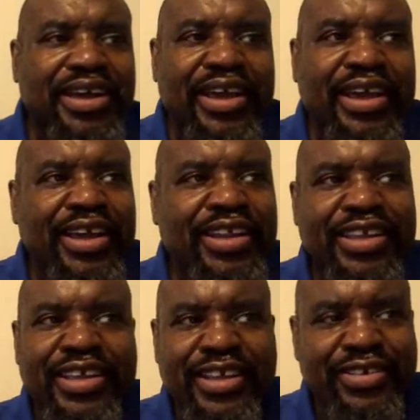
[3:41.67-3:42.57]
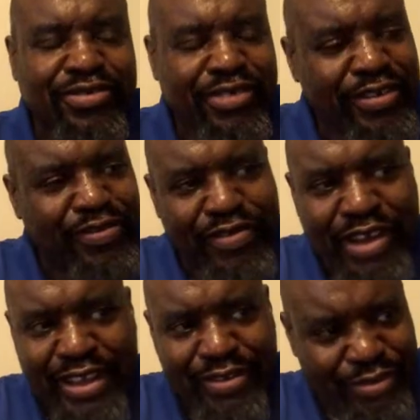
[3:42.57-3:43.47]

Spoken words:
and he had a great fight